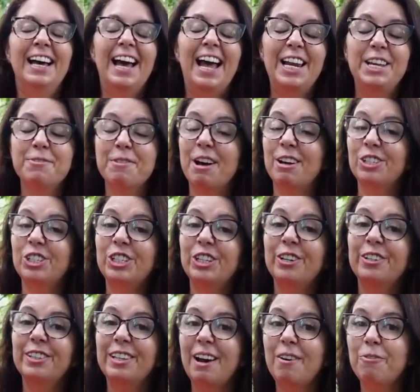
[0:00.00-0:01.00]
Anyway, I'll
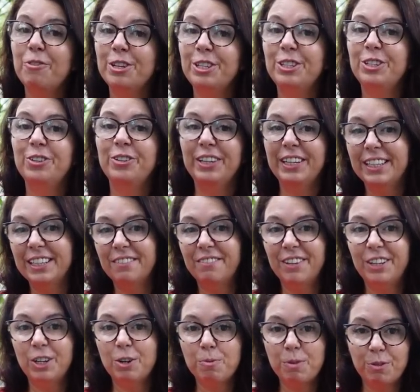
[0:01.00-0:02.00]
share that with you in the
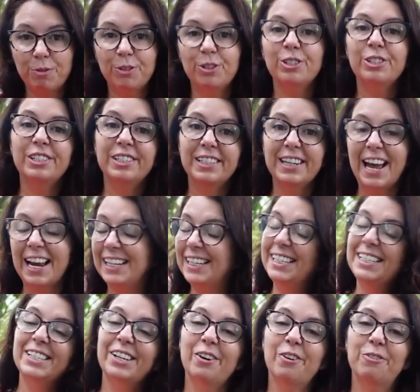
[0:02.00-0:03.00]
video, but first I
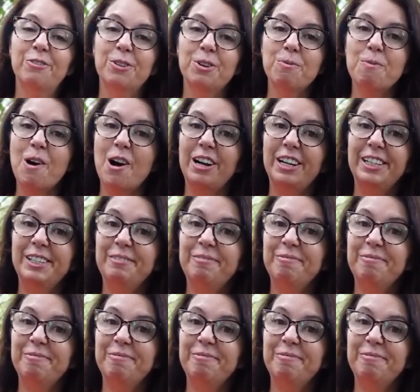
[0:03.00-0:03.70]
need to go for a walk.